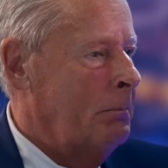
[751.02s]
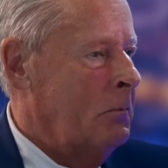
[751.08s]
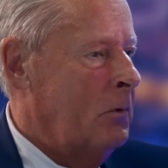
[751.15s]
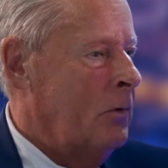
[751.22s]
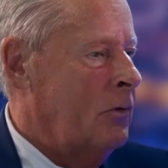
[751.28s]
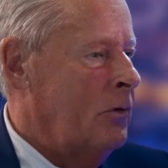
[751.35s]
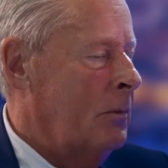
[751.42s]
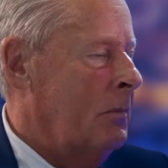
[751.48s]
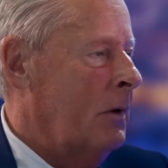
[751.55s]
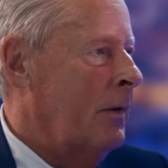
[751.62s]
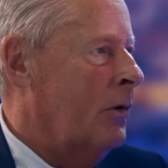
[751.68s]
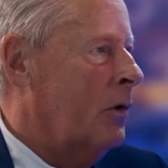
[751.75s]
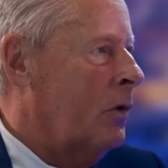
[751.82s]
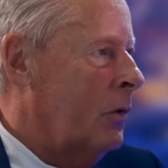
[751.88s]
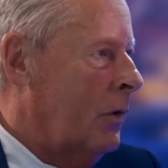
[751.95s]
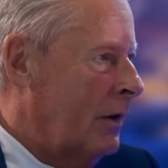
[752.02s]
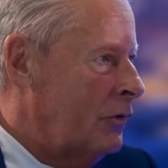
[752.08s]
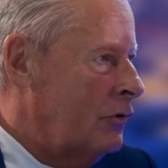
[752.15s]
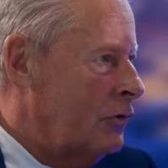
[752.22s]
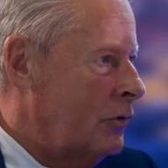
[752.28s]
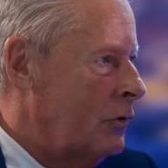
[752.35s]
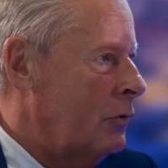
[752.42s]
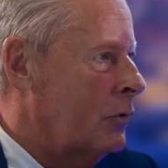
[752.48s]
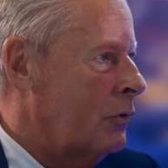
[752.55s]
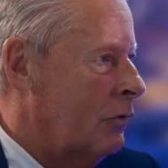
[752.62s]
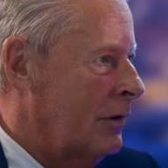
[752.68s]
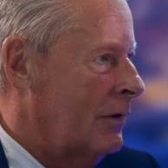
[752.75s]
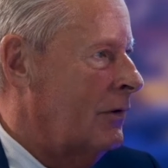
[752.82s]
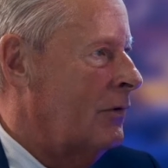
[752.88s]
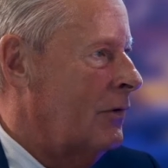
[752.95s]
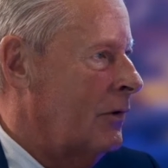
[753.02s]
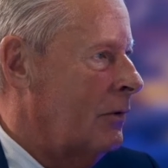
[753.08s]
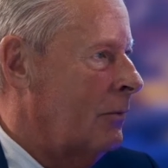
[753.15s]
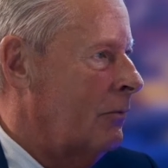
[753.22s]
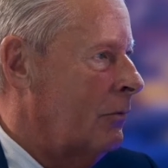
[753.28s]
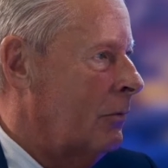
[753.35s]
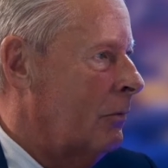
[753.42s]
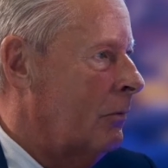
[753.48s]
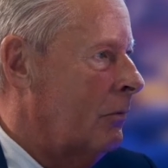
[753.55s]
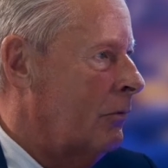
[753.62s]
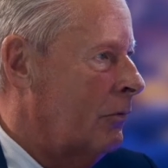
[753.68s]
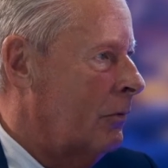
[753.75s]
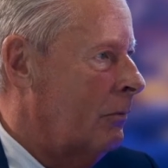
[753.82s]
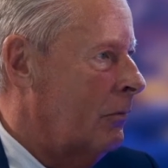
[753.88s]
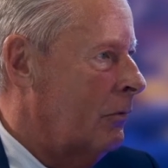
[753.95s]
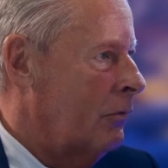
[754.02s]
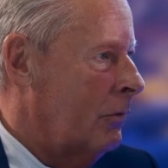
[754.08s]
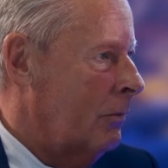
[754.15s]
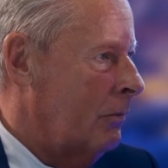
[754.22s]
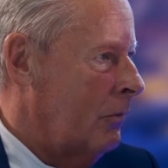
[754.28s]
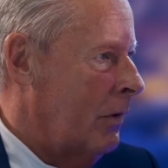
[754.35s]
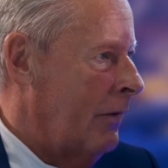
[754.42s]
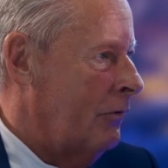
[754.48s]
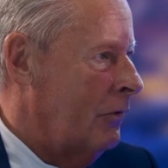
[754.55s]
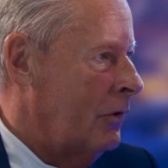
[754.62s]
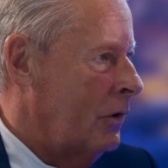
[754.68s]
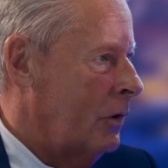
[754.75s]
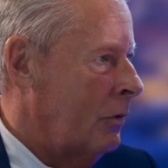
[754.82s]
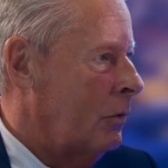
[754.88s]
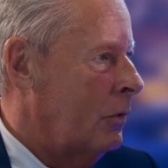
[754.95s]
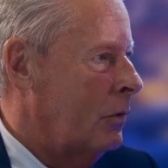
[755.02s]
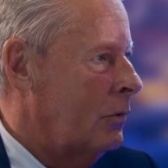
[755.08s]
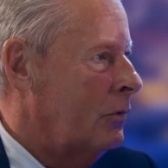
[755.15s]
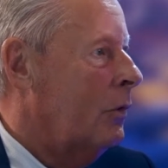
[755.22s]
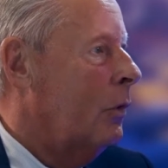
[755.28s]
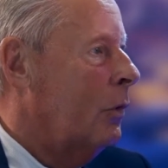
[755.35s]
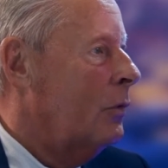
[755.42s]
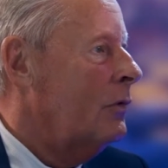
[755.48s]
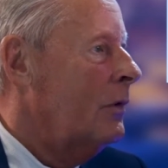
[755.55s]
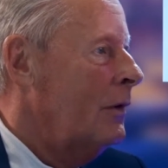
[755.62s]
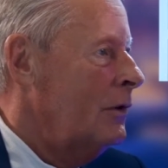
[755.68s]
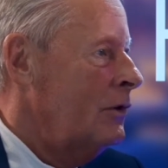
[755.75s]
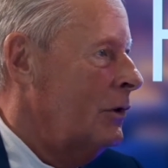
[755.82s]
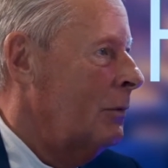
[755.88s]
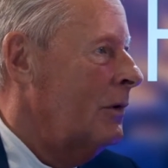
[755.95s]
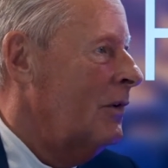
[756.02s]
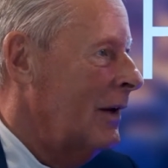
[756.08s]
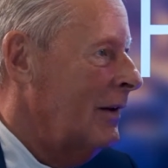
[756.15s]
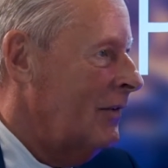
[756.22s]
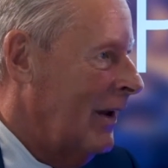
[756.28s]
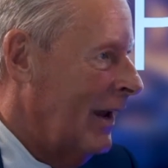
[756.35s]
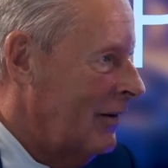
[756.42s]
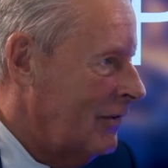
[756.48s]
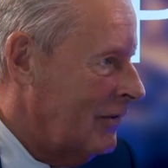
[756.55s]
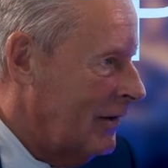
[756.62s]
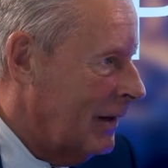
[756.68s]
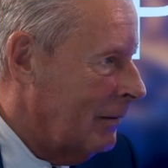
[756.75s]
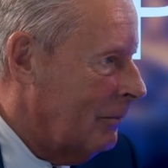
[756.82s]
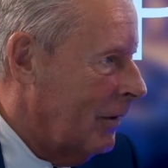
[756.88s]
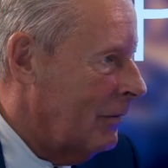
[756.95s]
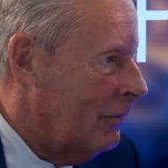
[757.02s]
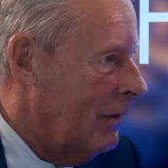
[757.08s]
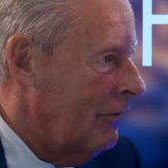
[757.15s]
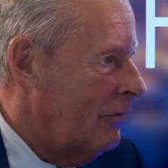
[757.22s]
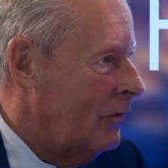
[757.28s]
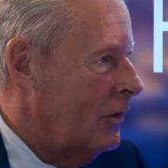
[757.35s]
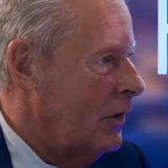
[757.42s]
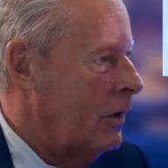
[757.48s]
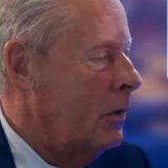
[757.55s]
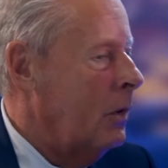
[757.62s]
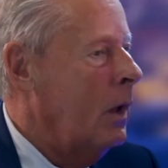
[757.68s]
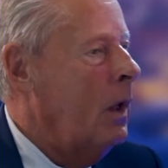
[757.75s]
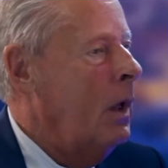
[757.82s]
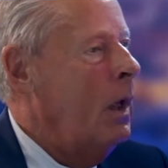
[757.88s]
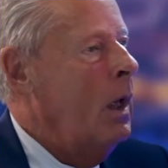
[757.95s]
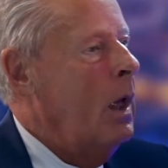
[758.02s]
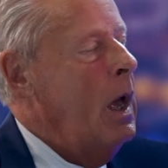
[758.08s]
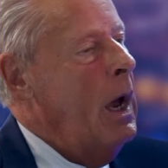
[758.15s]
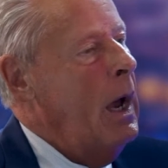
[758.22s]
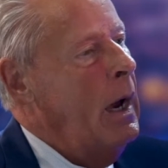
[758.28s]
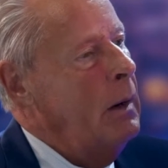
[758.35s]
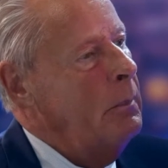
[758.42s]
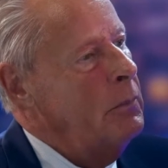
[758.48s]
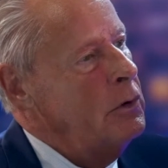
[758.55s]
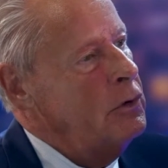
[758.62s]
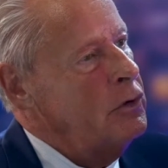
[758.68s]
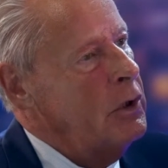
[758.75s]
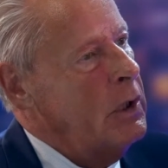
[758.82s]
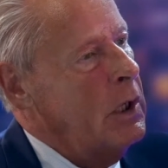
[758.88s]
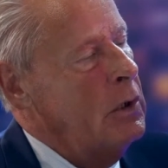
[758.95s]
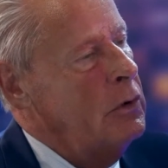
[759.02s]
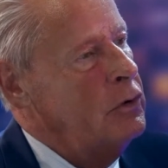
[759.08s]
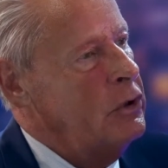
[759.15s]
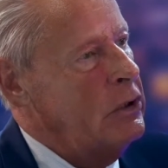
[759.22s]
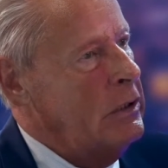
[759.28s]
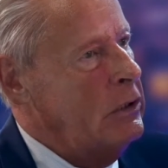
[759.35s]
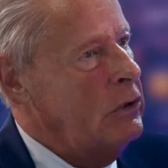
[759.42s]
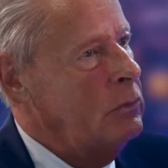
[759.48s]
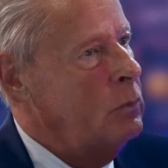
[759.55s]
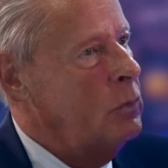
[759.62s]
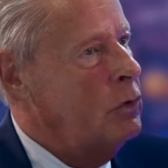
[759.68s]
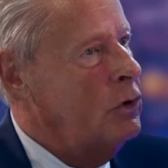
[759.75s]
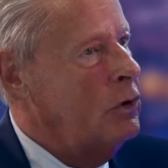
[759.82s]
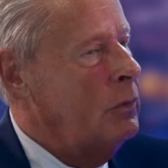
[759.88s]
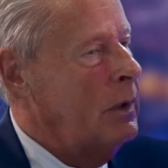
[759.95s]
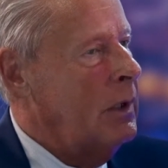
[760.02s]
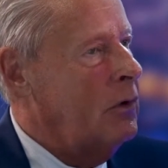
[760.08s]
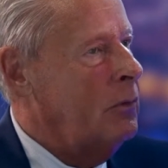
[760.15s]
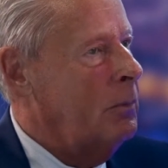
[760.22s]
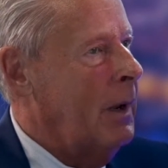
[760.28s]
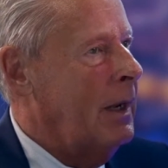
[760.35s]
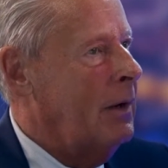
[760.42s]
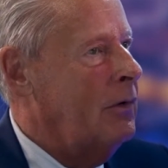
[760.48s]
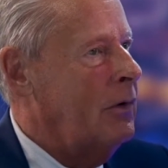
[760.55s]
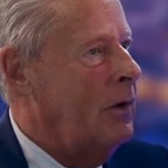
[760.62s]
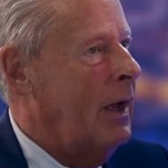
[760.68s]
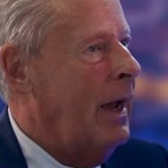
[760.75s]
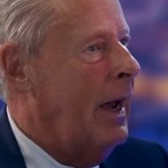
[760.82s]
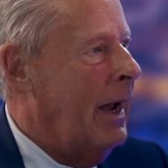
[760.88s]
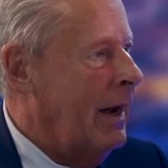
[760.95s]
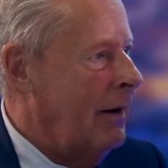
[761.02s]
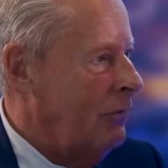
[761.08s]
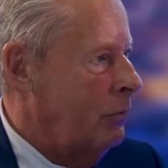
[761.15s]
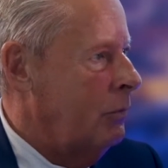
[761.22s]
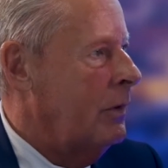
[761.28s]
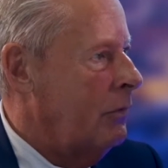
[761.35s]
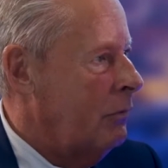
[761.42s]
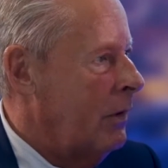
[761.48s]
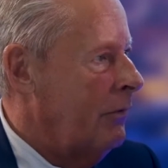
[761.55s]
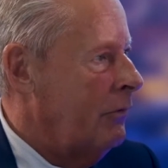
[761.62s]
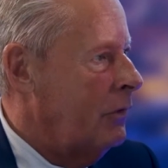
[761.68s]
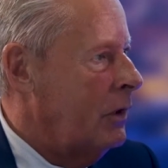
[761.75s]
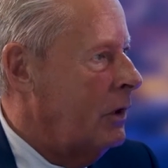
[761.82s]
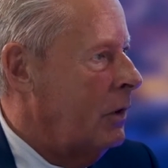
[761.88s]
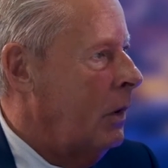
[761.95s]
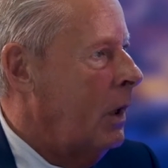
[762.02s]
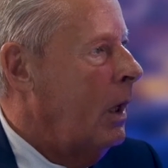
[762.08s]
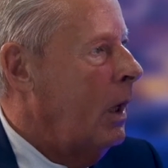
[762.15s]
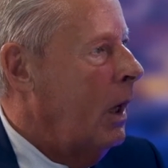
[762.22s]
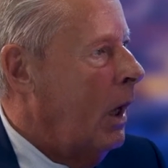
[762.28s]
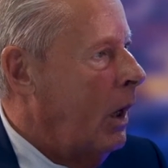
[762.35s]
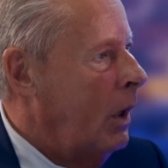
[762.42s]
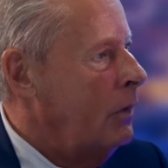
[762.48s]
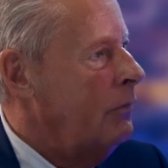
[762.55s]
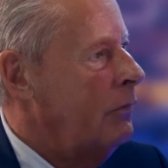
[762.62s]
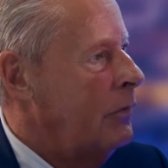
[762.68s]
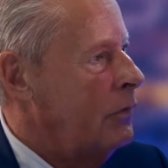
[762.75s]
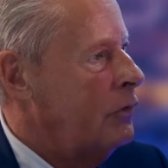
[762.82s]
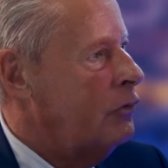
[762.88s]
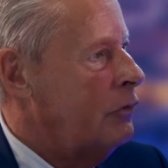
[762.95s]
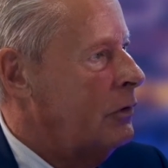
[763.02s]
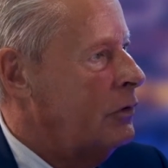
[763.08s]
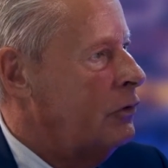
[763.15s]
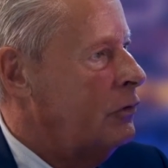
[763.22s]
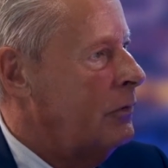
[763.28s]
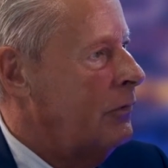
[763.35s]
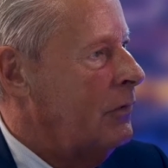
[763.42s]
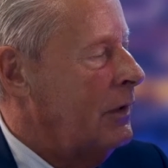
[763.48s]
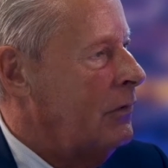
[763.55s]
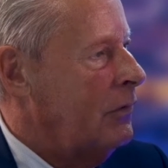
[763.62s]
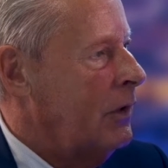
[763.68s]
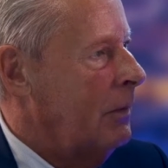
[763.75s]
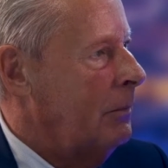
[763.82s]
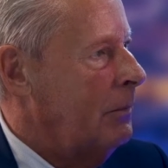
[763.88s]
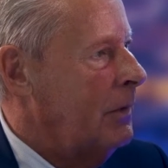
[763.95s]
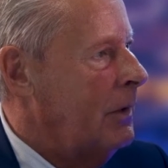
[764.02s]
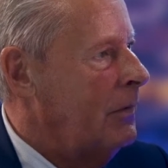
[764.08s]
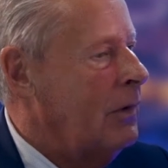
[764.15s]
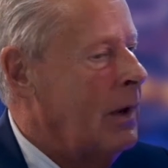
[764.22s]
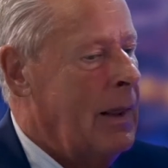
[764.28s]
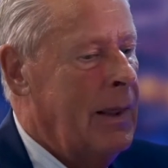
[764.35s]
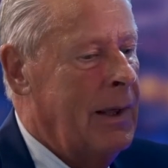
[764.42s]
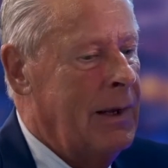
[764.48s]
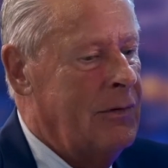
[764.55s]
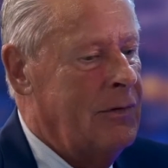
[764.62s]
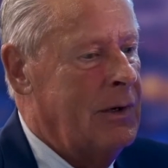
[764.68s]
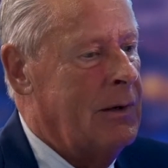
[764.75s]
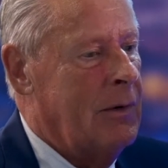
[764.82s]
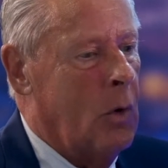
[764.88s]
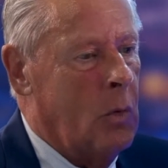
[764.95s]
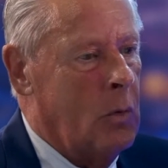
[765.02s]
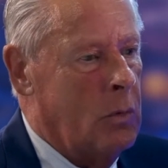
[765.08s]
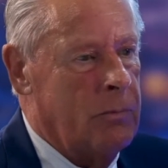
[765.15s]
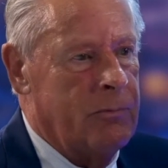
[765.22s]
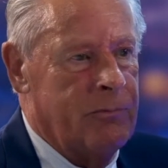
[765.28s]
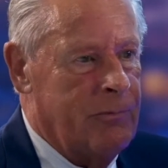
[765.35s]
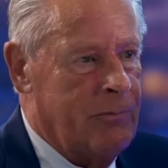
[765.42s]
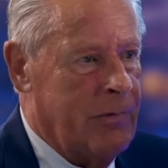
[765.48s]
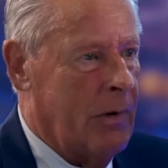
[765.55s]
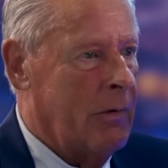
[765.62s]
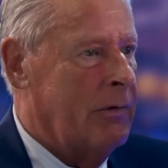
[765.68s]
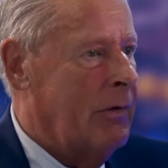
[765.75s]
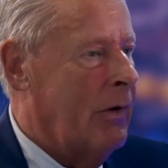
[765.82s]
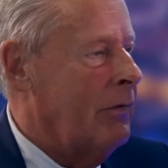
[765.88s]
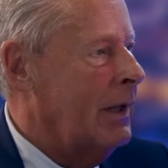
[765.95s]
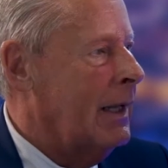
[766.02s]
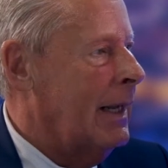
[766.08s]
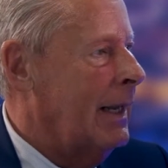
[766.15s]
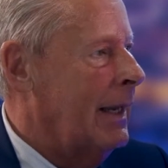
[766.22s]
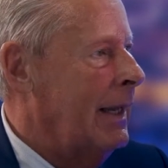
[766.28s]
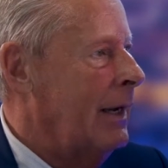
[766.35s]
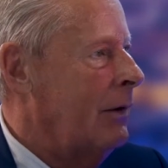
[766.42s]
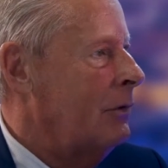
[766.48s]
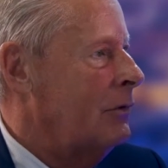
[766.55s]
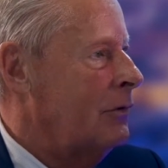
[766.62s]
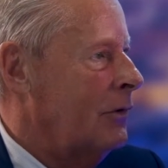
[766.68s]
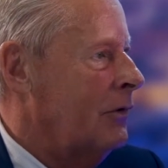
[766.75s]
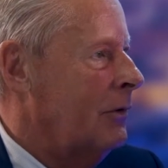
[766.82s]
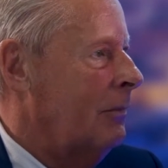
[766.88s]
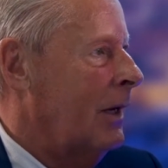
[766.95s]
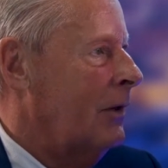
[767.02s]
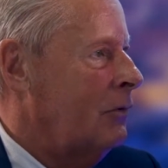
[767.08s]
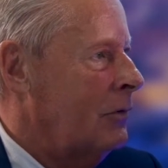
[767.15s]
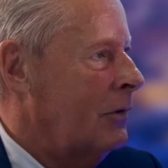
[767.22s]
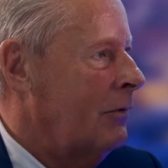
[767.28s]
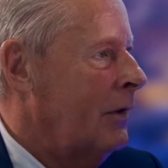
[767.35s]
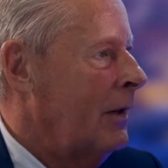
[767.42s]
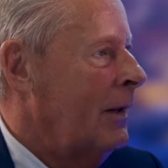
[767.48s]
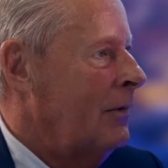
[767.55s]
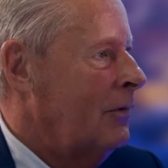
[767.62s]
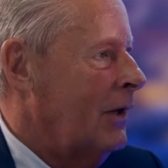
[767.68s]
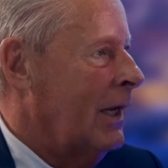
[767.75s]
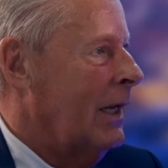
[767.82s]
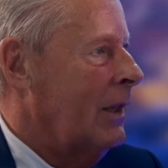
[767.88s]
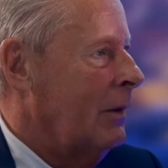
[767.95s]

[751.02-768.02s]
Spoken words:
some either question or criticism from revenue, or shall we say testing by revenue. How much negotiation would you expect to have with revenue over the structure of these companies? Is it all very, very clear and just a matter of ticking the